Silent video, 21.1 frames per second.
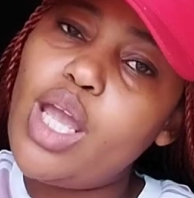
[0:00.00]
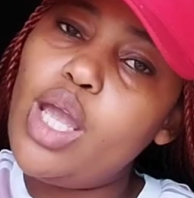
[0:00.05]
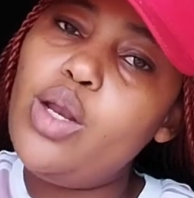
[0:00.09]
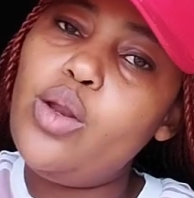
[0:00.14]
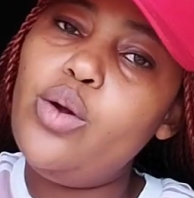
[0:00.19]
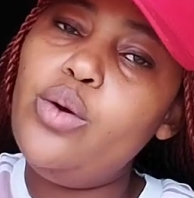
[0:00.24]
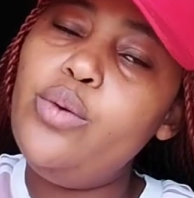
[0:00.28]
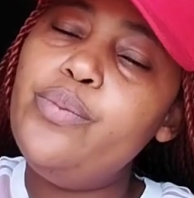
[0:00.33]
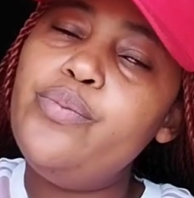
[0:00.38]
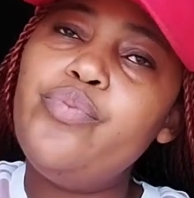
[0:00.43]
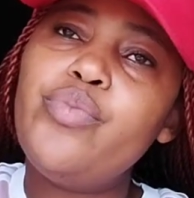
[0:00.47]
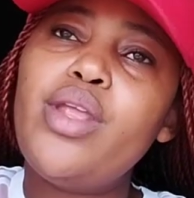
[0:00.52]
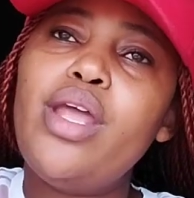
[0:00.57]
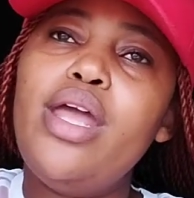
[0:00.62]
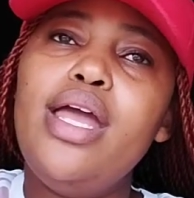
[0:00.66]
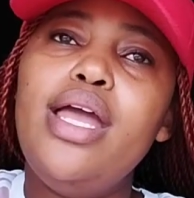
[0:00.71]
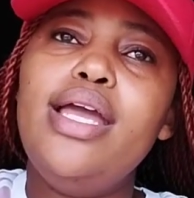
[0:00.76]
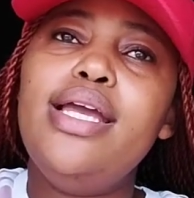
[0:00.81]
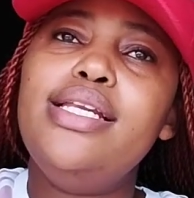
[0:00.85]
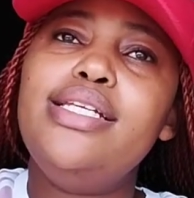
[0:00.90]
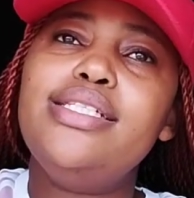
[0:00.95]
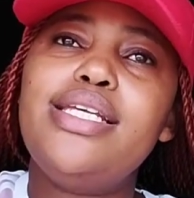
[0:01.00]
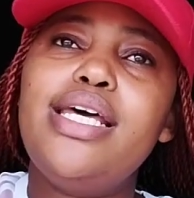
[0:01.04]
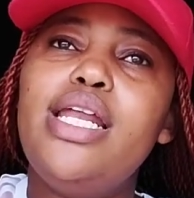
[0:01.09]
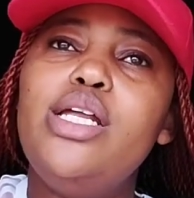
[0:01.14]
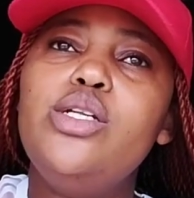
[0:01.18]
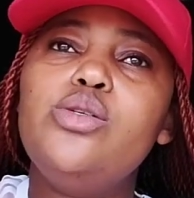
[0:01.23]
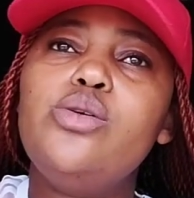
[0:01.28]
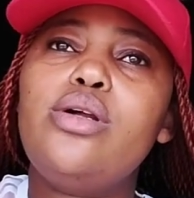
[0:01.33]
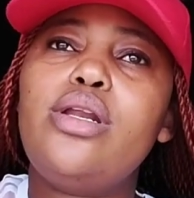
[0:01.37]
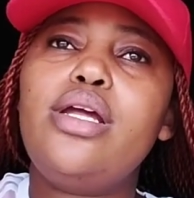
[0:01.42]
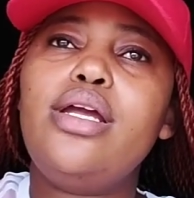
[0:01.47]
you know,
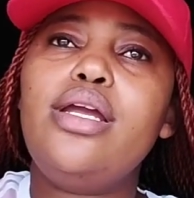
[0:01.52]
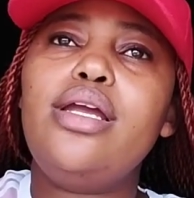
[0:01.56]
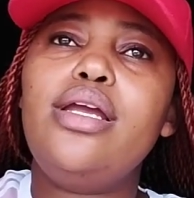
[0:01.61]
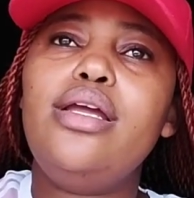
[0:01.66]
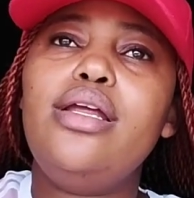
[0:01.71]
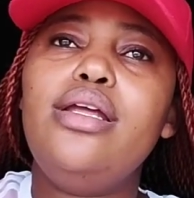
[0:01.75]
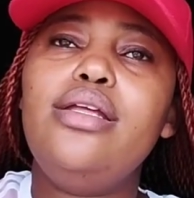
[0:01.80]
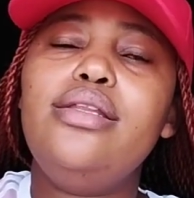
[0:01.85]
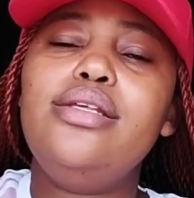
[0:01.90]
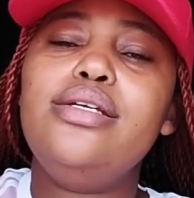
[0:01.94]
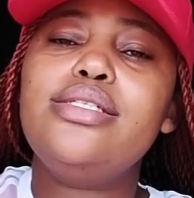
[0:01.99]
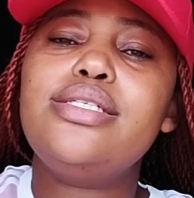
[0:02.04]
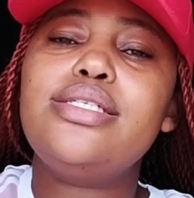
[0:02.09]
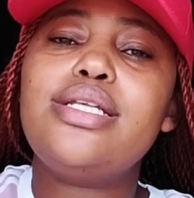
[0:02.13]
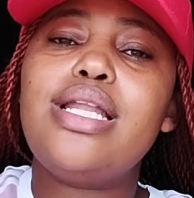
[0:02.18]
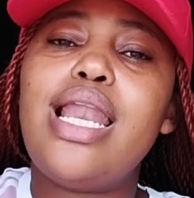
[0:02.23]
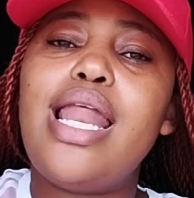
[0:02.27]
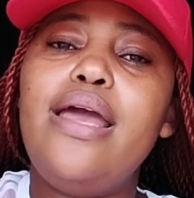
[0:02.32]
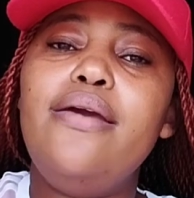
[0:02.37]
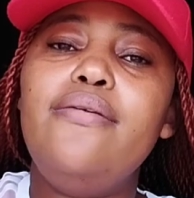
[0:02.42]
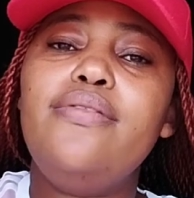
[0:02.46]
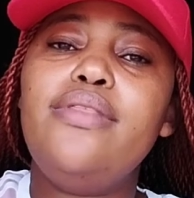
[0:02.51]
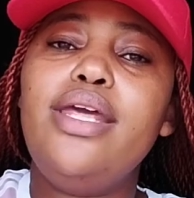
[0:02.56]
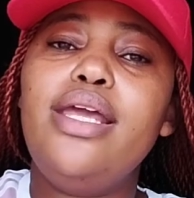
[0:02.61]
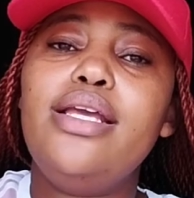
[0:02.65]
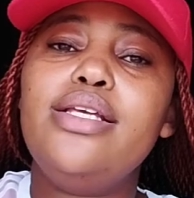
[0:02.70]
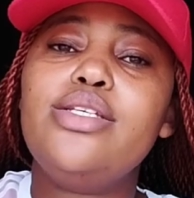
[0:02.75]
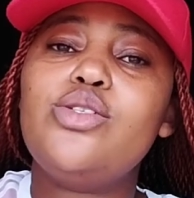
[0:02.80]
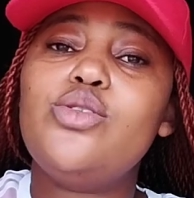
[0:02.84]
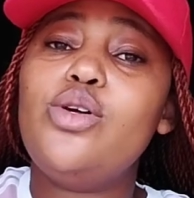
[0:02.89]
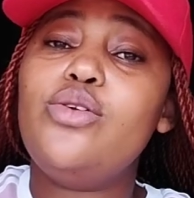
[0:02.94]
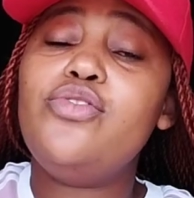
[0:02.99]
decided, oh, this life
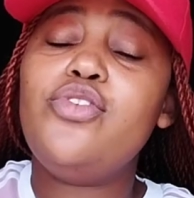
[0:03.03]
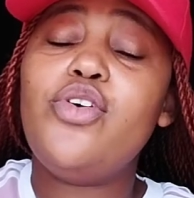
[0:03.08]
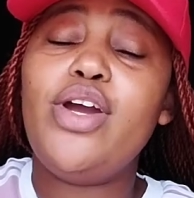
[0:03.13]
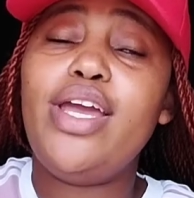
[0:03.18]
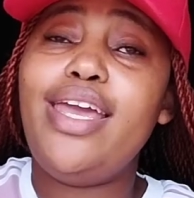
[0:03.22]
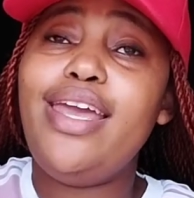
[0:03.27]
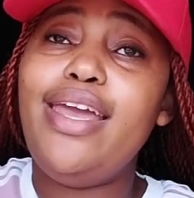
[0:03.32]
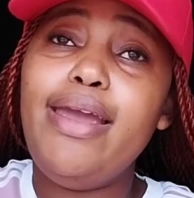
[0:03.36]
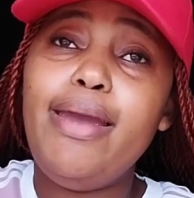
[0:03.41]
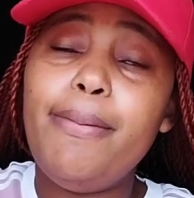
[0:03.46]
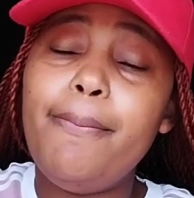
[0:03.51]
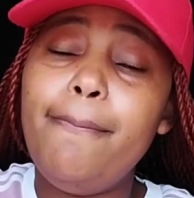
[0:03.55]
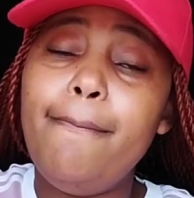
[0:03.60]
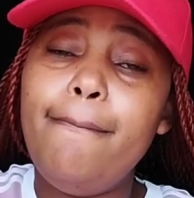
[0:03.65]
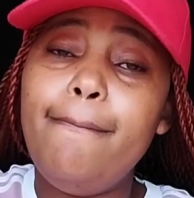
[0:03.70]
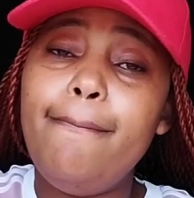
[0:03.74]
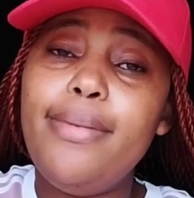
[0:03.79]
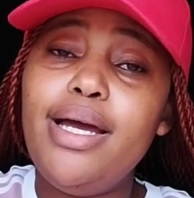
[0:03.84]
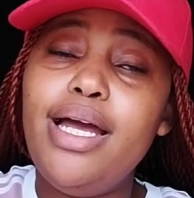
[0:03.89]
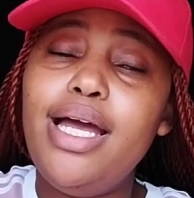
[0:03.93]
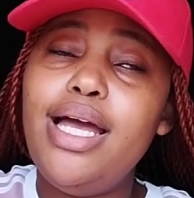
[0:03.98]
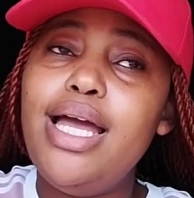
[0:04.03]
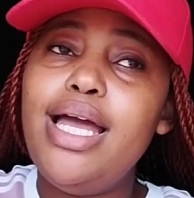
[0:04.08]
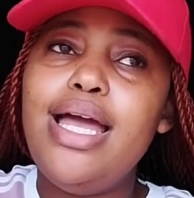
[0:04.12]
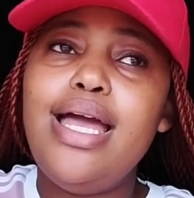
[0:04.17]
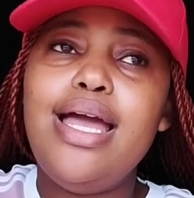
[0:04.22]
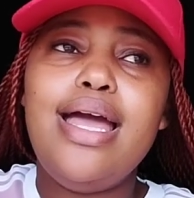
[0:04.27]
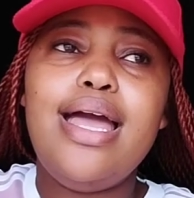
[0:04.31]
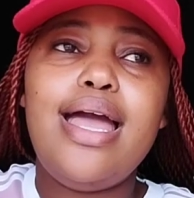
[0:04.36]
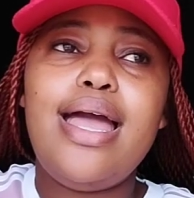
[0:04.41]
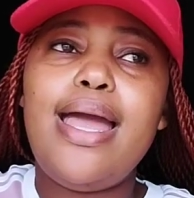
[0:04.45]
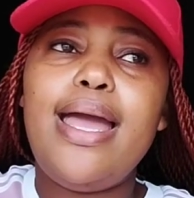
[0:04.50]
thing is not for him.
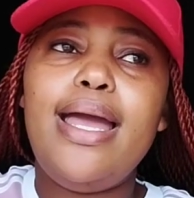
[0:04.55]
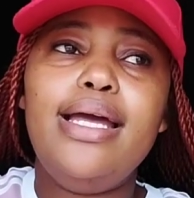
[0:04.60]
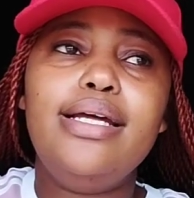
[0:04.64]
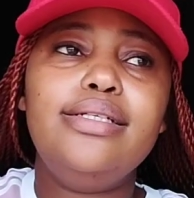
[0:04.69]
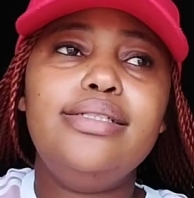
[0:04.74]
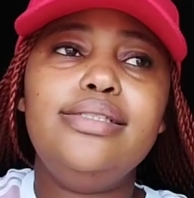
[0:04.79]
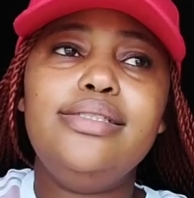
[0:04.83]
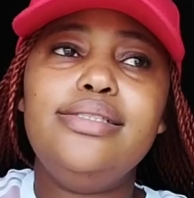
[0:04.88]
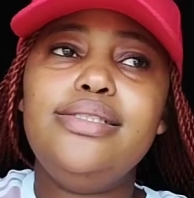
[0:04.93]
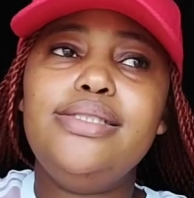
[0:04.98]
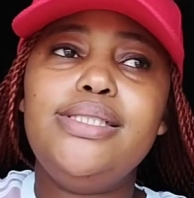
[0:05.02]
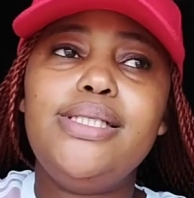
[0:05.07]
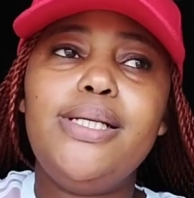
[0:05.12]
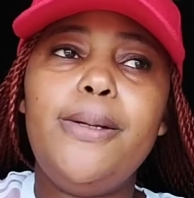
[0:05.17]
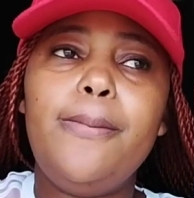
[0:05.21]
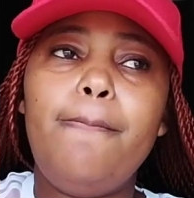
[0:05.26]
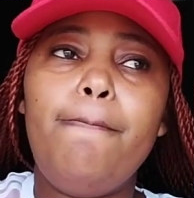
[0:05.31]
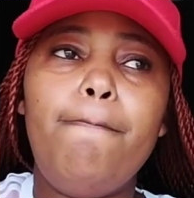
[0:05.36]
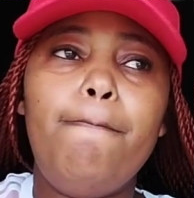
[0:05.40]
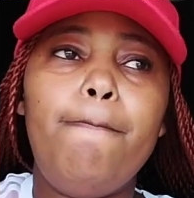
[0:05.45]
And